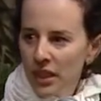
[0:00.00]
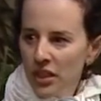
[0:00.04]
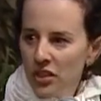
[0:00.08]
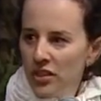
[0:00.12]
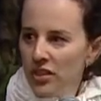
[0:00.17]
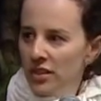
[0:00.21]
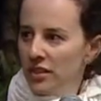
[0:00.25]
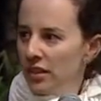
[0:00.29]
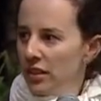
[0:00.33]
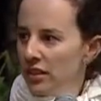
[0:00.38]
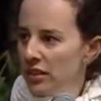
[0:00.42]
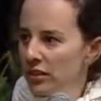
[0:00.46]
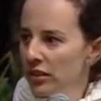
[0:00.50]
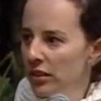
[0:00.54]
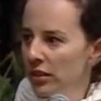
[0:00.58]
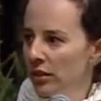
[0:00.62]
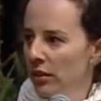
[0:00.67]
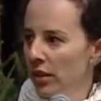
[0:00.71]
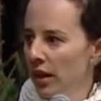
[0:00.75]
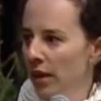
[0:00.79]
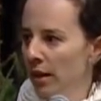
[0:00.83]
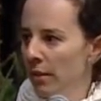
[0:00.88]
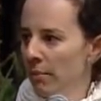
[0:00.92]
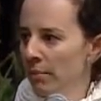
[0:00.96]
She's
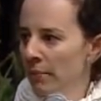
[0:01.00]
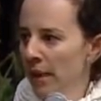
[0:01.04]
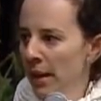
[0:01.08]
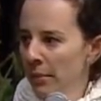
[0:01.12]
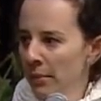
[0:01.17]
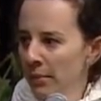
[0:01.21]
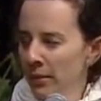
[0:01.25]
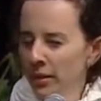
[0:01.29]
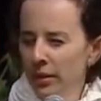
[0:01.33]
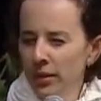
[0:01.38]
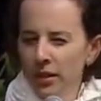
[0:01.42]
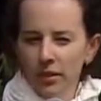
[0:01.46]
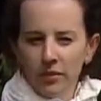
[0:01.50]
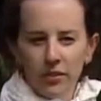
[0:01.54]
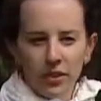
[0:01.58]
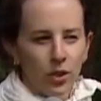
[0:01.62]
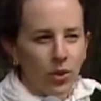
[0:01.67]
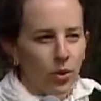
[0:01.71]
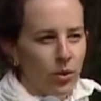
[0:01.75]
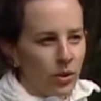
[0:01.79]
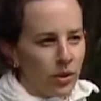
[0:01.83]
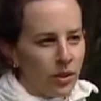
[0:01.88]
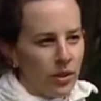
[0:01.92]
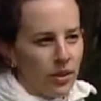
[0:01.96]
also a member of
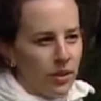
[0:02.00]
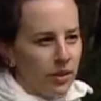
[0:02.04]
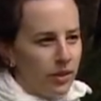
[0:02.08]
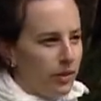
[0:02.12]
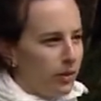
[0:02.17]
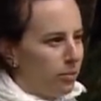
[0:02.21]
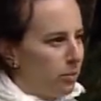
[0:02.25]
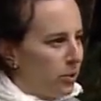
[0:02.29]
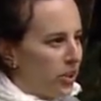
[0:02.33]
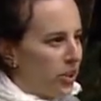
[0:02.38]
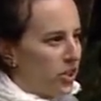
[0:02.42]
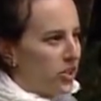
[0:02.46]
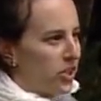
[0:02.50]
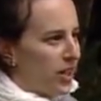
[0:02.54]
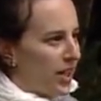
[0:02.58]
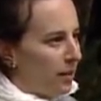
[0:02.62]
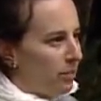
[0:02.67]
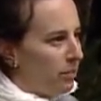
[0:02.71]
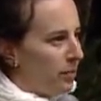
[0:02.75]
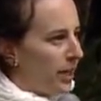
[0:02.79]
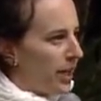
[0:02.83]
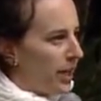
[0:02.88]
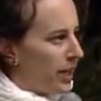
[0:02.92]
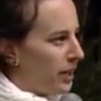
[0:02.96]
the Order of the British
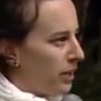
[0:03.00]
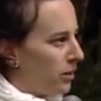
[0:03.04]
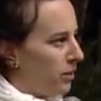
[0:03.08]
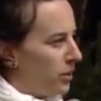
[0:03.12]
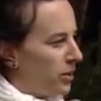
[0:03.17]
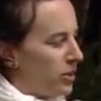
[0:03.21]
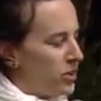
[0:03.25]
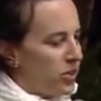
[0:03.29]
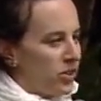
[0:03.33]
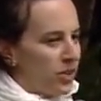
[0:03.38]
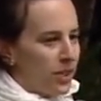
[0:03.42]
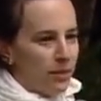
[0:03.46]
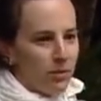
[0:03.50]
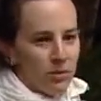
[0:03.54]
Empire, which